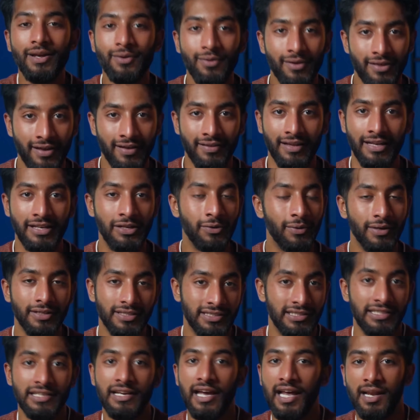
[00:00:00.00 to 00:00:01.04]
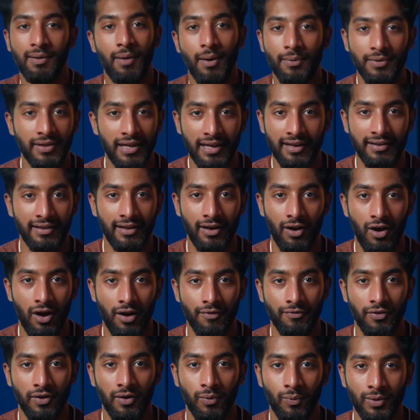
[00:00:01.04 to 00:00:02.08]
do you think that you can just get away with getting that
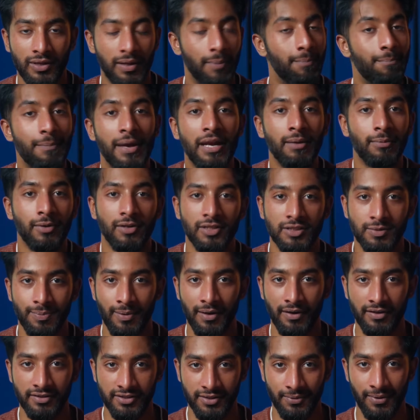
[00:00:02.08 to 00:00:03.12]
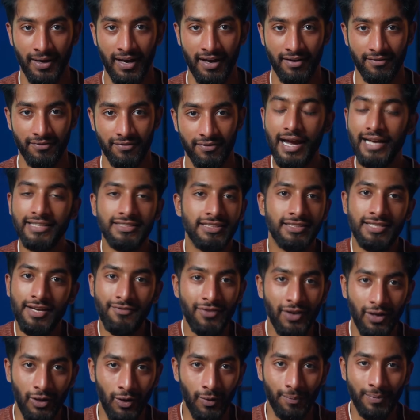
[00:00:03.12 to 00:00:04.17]
offer with the minimal experience you have? It's
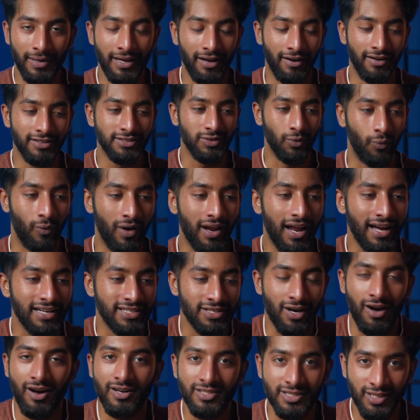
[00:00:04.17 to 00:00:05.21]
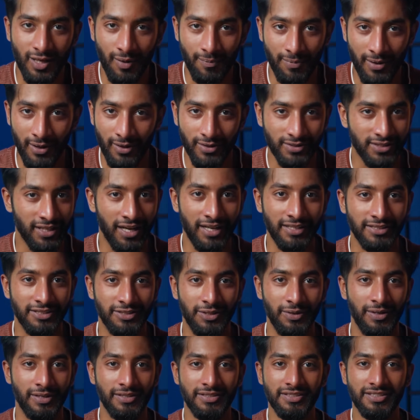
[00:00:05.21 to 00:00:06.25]
difficult because when I talk to computer science
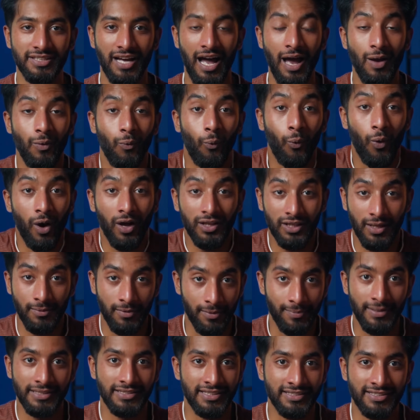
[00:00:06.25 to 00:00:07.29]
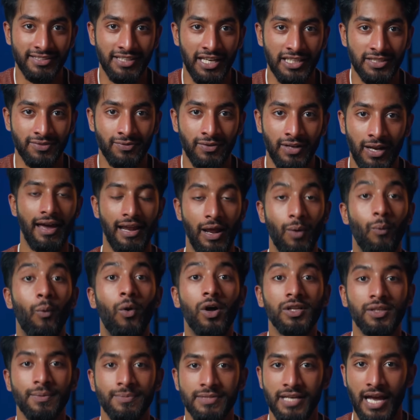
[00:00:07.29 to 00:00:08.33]
students, I want them to be successful and I
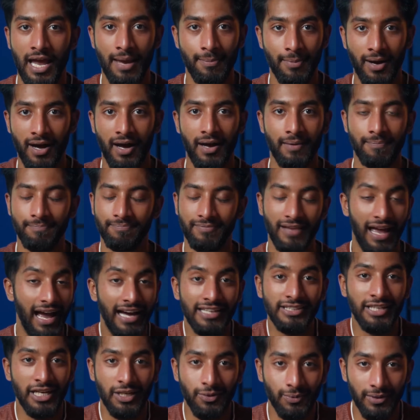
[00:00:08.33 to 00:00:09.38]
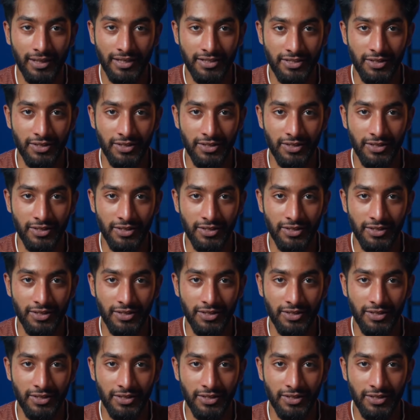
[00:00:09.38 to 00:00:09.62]
want them to aim high. I genuinely